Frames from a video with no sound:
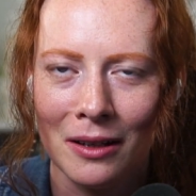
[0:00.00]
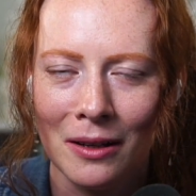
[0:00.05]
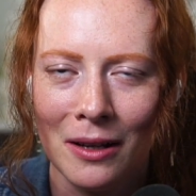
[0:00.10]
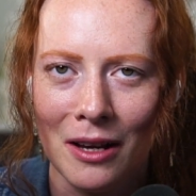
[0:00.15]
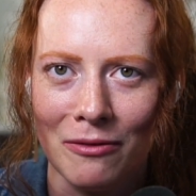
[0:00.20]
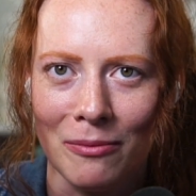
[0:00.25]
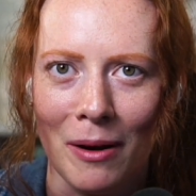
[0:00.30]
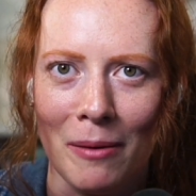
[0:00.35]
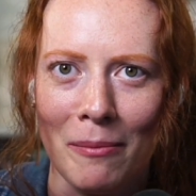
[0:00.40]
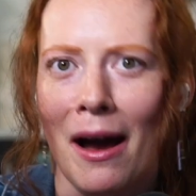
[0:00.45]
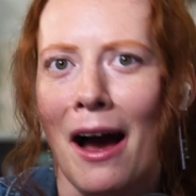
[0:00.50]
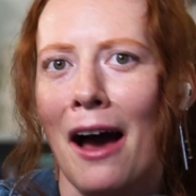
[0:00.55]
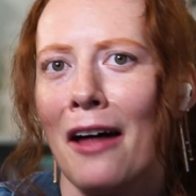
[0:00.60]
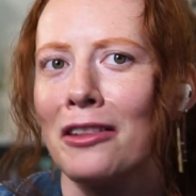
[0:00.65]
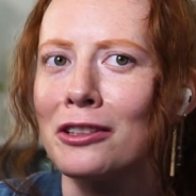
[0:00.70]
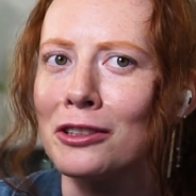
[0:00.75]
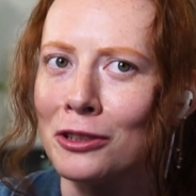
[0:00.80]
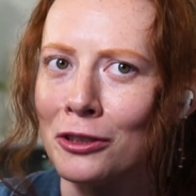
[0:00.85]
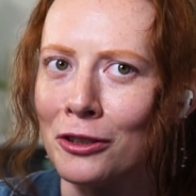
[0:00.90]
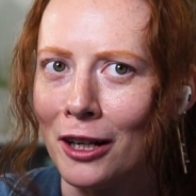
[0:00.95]
if my
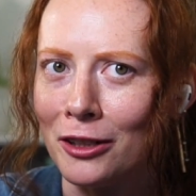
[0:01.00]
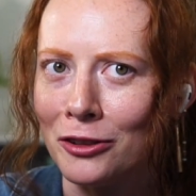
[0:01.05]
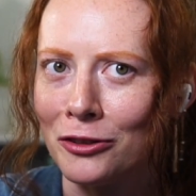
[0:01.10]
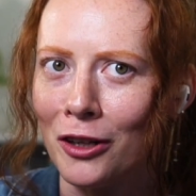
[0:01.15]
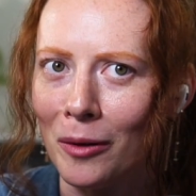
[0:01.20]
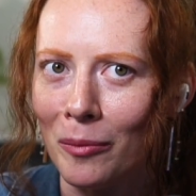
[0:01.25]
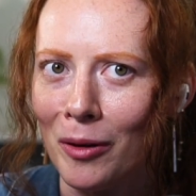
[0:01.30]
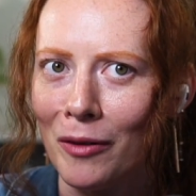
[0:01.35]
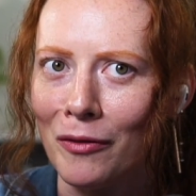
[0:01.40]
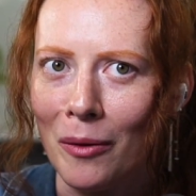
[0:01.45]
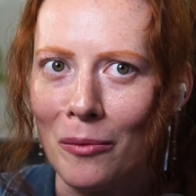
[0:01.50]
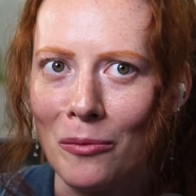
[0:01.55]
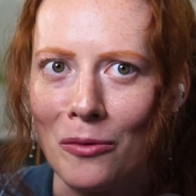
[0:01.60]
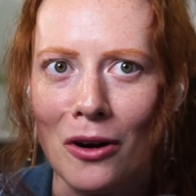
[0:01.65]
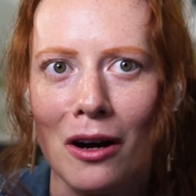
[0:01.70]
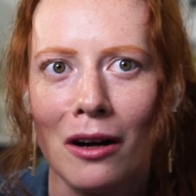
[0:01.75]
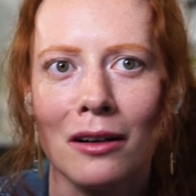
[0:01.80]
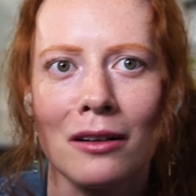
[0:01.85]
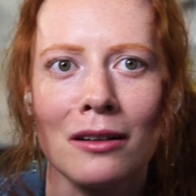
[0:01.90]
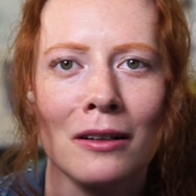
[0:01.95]
math is correct, correct me if I'm
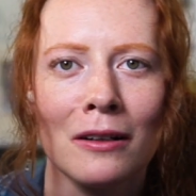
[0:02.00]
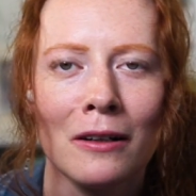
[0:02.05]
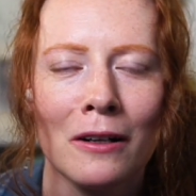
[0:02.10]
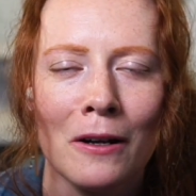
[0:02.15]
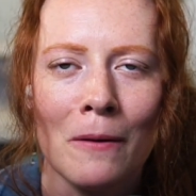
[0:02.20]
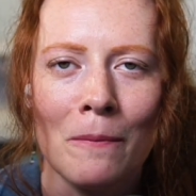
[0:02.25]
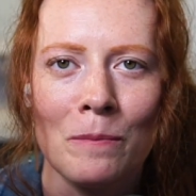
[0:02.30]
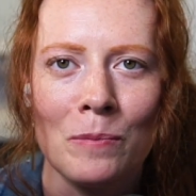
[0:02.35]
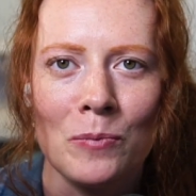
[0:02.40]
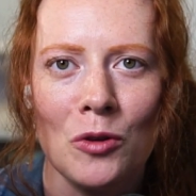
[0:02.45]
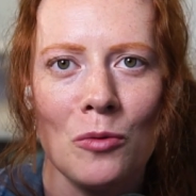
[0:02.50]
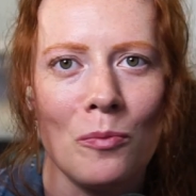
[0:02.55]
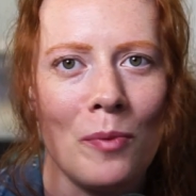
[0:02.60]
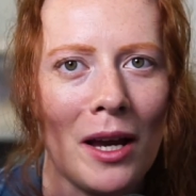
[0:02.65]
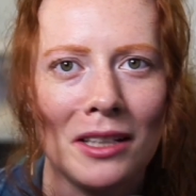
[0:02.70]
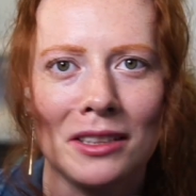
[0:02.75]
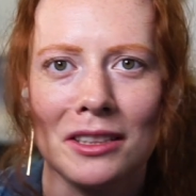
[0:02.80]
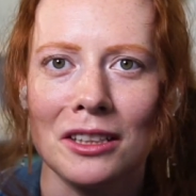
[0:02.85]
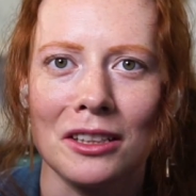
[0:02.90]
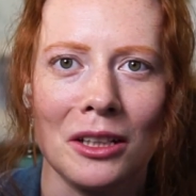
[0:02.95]
wrong, you
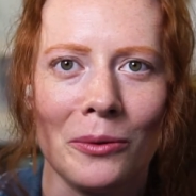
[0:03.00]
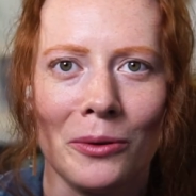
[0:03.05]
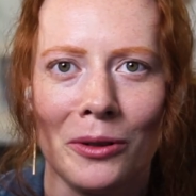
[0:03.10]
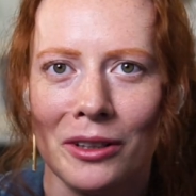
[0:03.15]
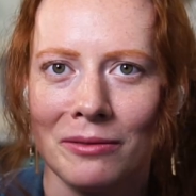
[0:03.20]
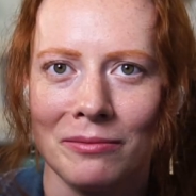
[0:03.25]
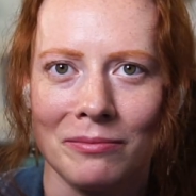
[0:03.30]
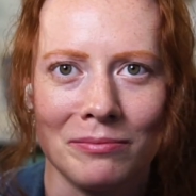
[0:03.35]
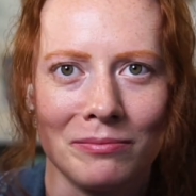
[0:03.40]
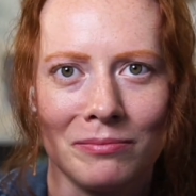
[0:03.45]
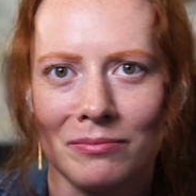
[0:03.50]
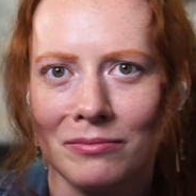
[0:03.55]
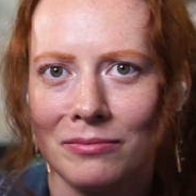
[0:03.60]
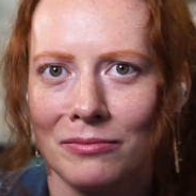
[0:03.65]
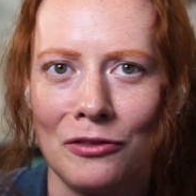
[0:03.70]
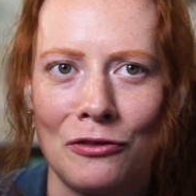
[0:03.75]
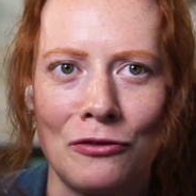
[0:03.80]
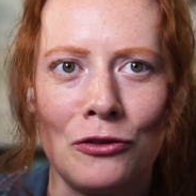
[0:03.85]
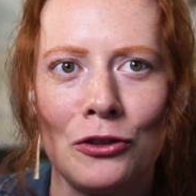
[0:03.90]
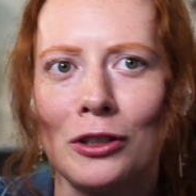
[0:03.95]
basically were
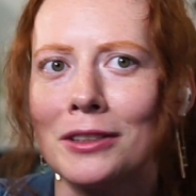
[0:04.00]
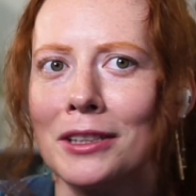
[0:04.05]
full